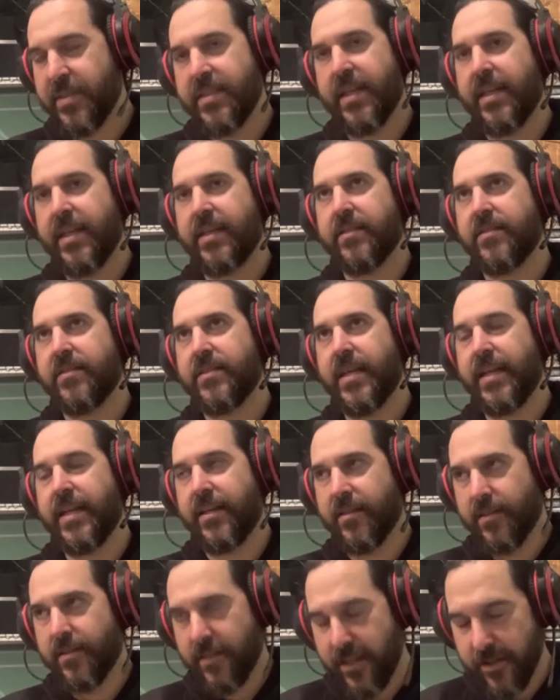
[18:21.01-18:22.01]
take
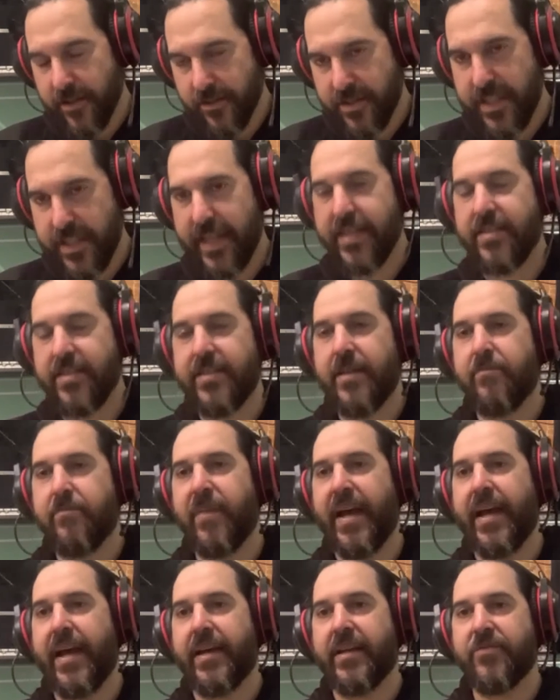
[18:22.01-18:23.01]
a step
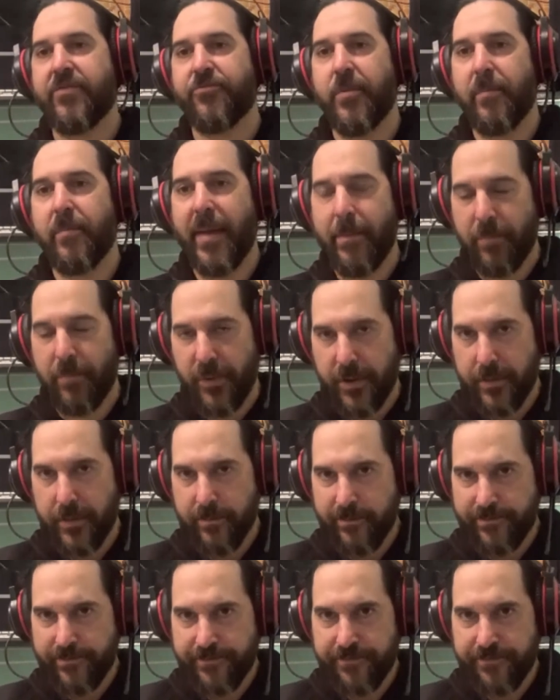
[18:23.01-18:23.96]
back and remember